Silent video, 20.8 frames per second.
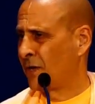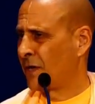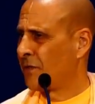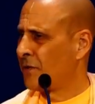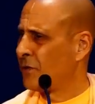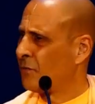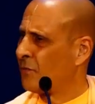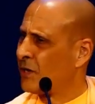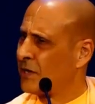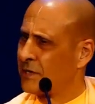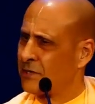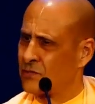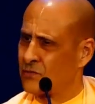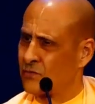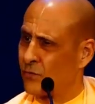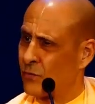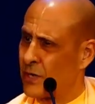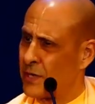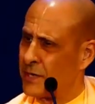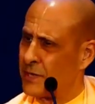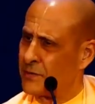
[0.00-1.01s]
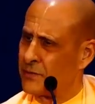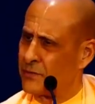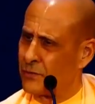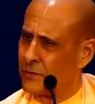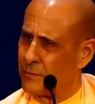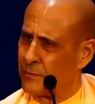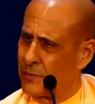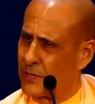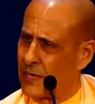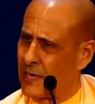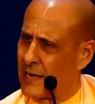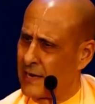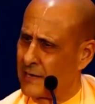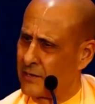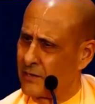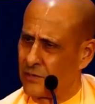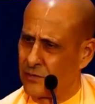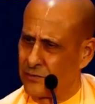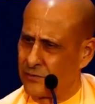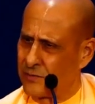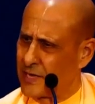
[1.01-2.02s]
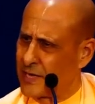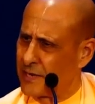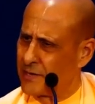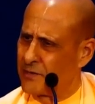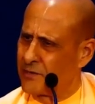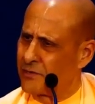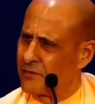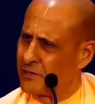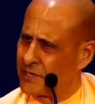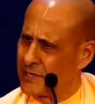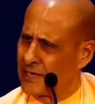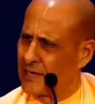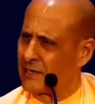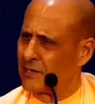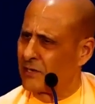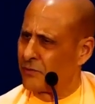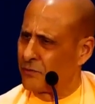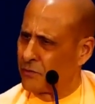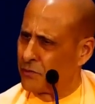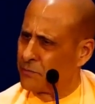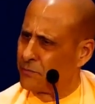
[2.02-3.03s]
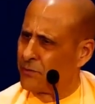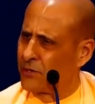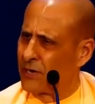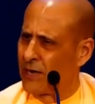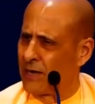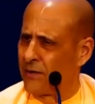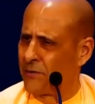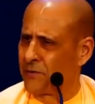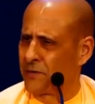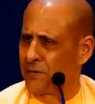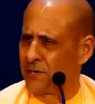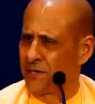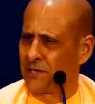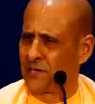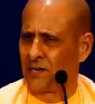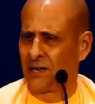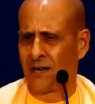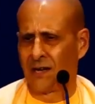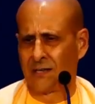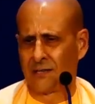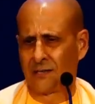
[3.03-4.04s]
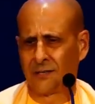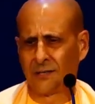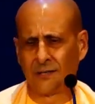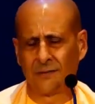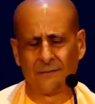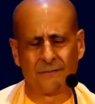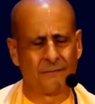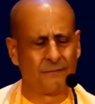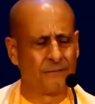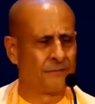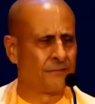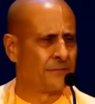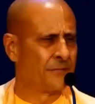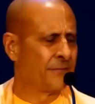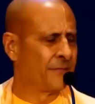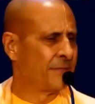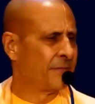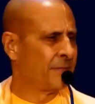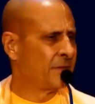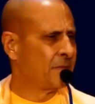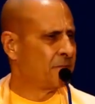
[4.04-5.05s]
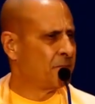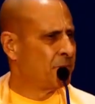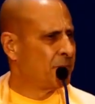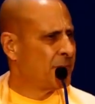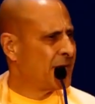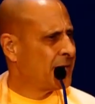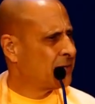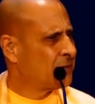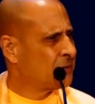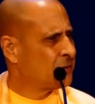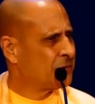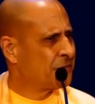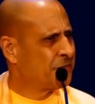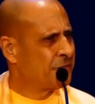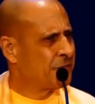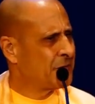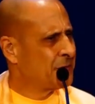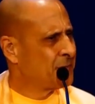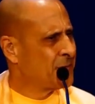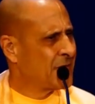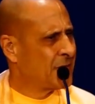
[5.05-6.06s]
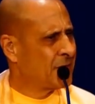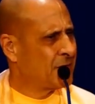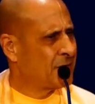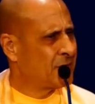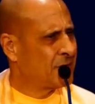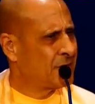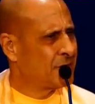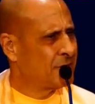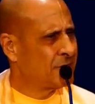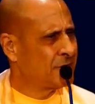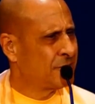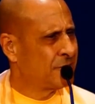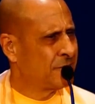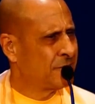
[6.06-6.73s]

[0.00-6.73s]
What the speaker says: Whether one is white or black or red or yellow or brown in color, male or female,